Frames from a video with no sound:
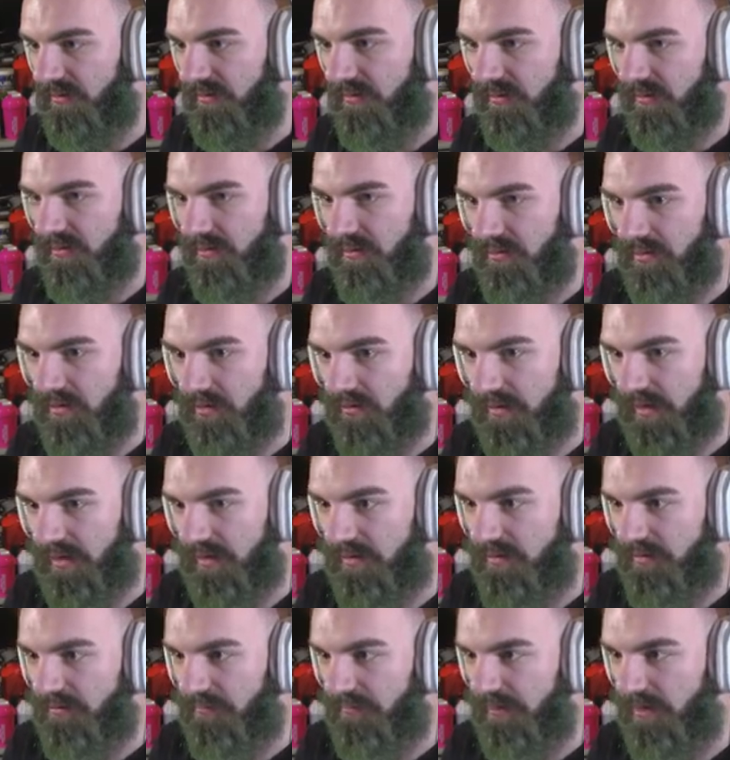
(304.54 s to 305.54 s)
kill.
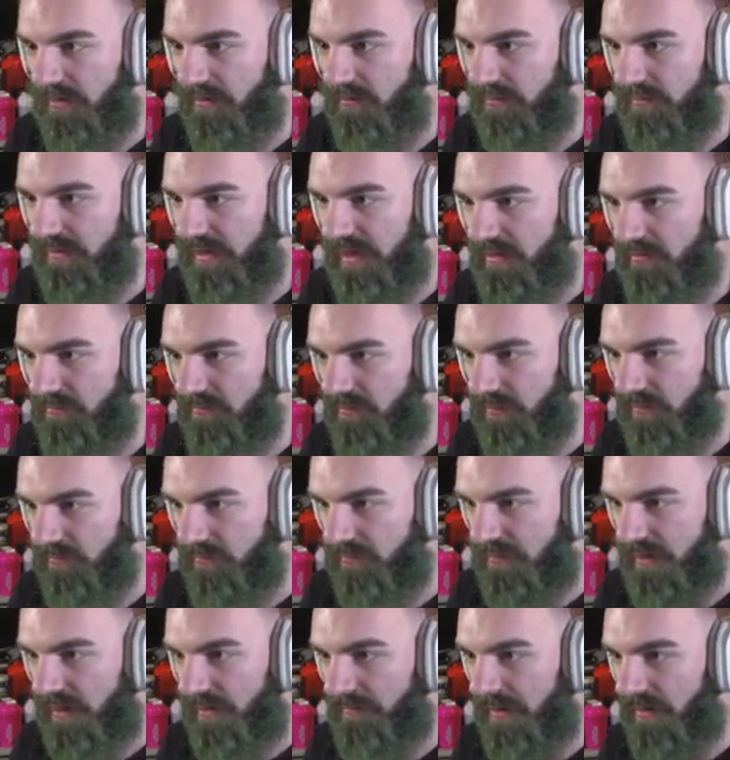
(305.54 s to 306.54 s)
Okay, there we go. We're down. We're
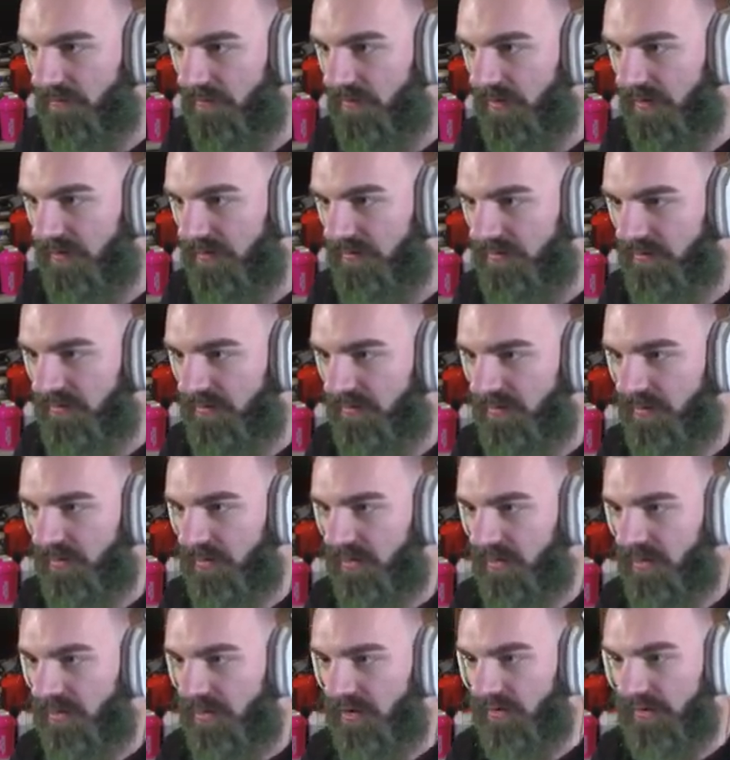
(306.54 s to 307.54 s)
we're down by one.
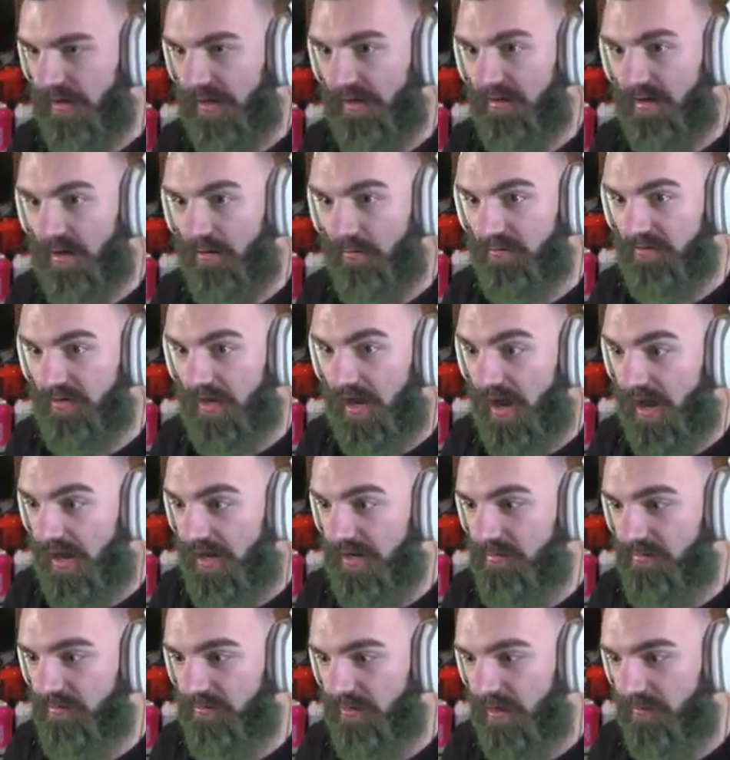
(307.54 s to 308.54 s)
Triple kill. Okay, now we're
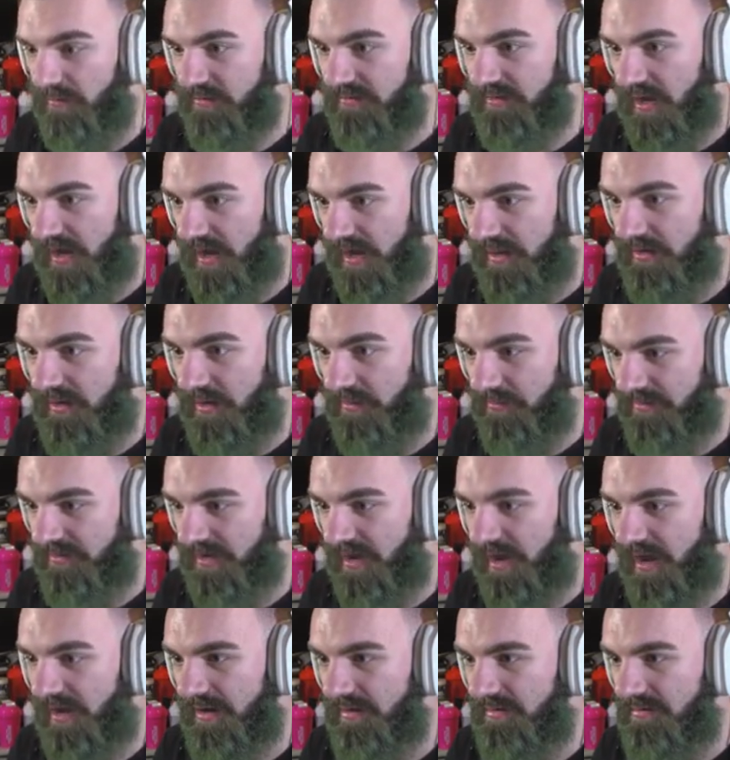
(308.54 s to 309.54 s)
tied. Now we're tied. Now we're
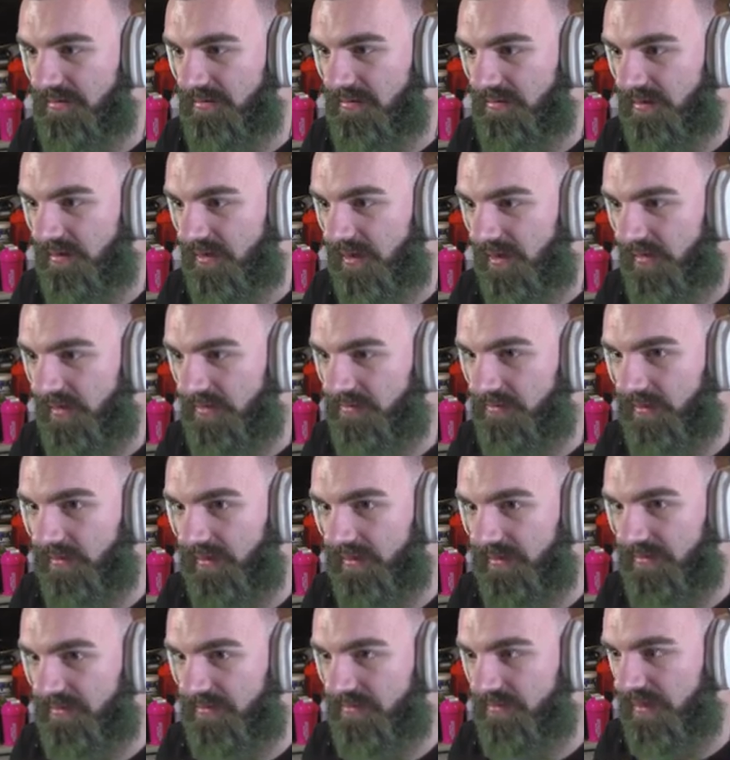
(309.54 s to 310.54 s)
tied. That's what I
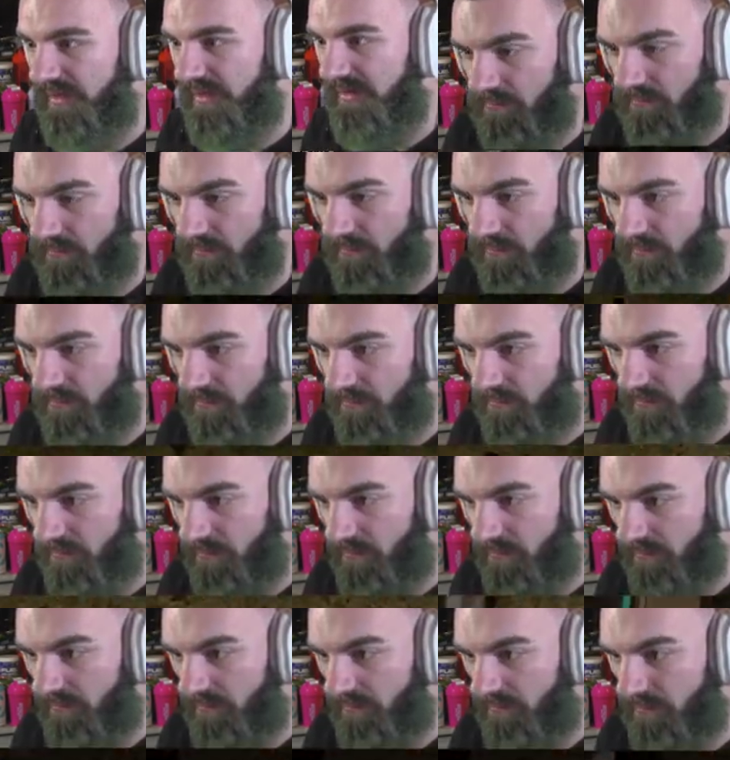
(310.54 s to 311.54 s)
like to see.
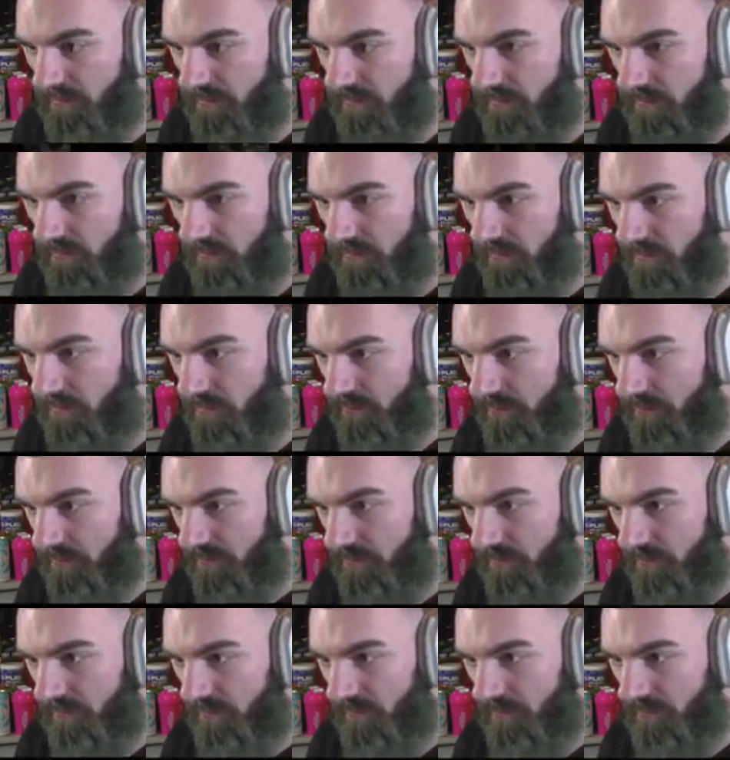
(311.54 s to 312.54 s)

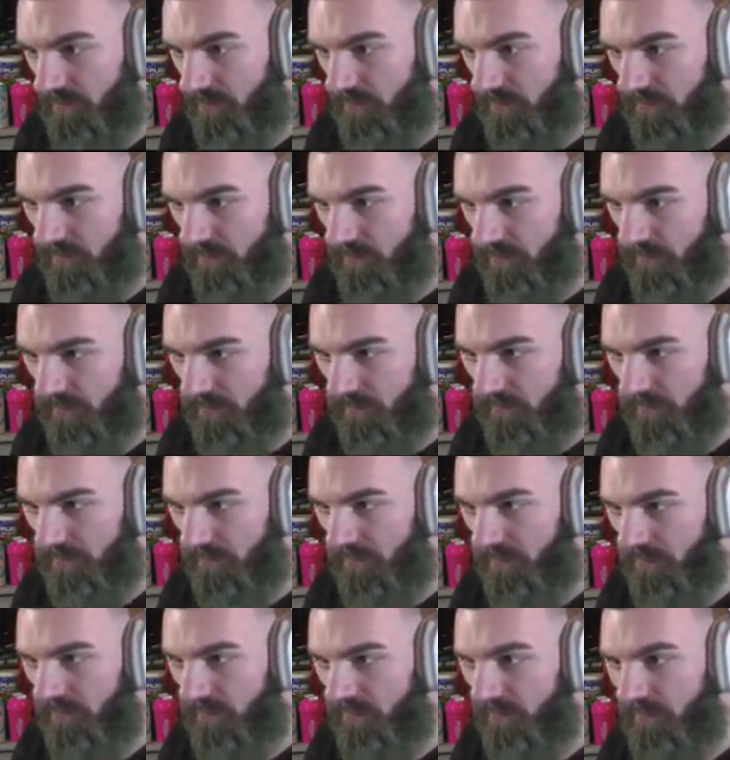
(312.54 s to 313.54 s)

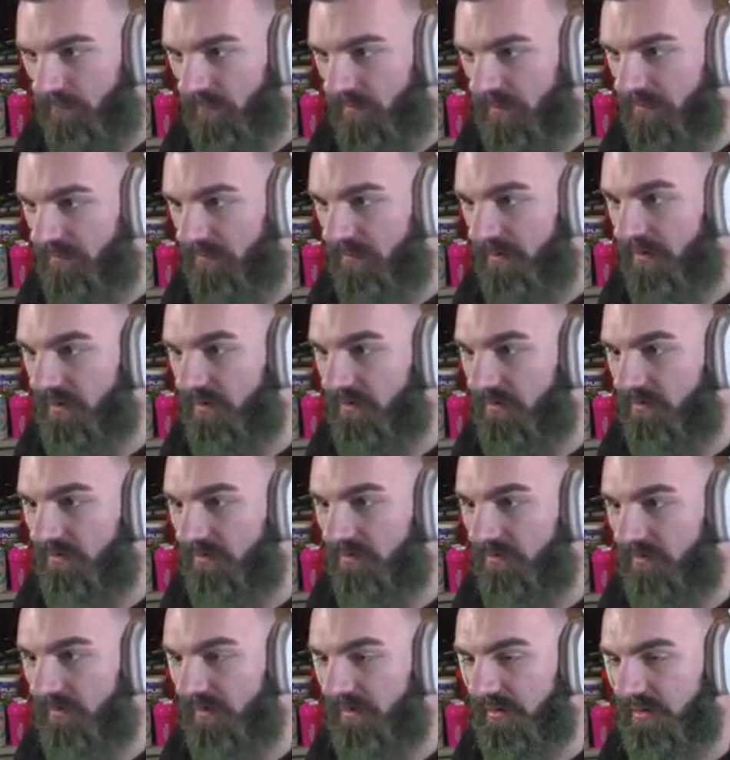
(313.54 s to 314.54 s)
There we go.
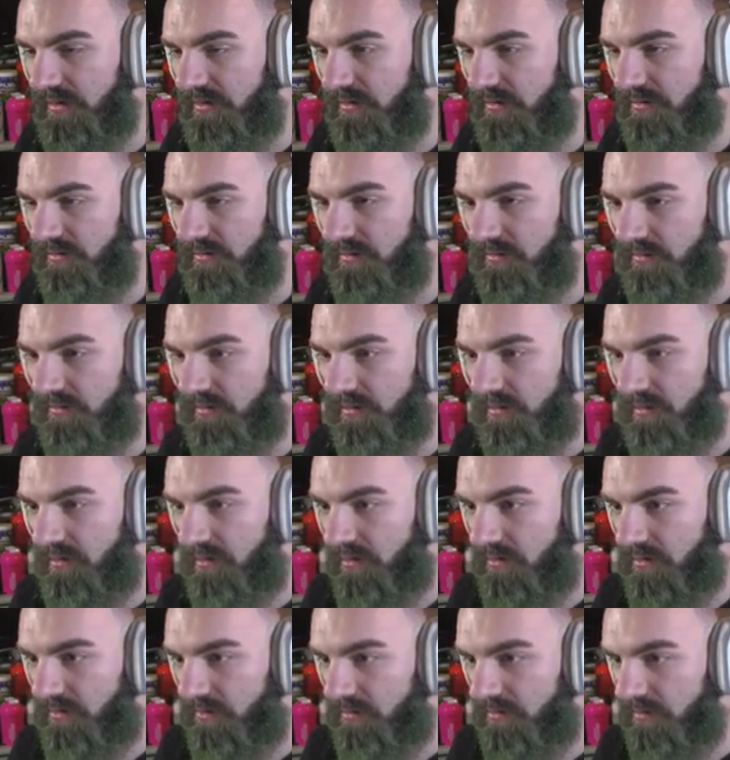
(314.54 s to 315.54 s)
There's one kill.
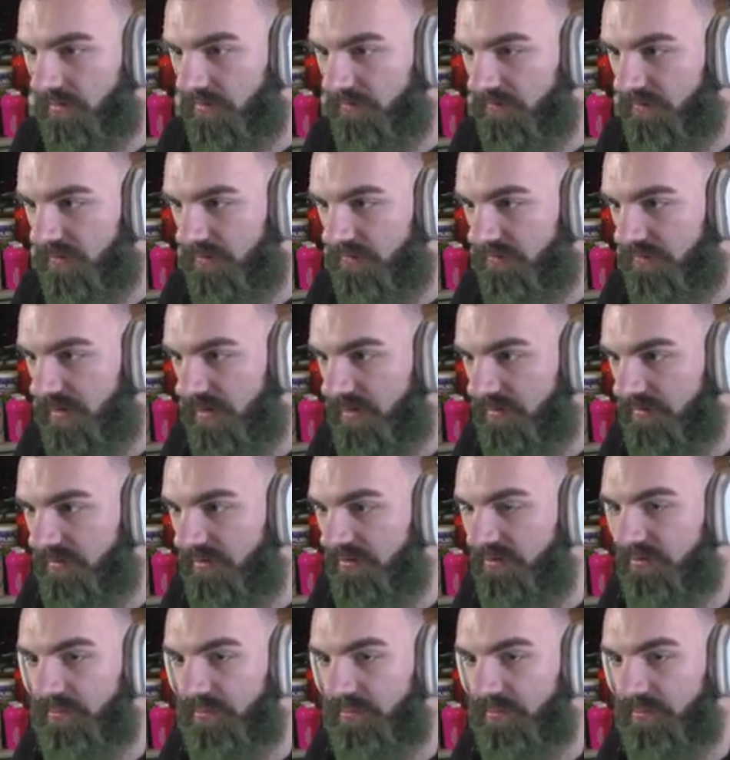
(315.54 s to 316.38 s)
I'm gonna run around this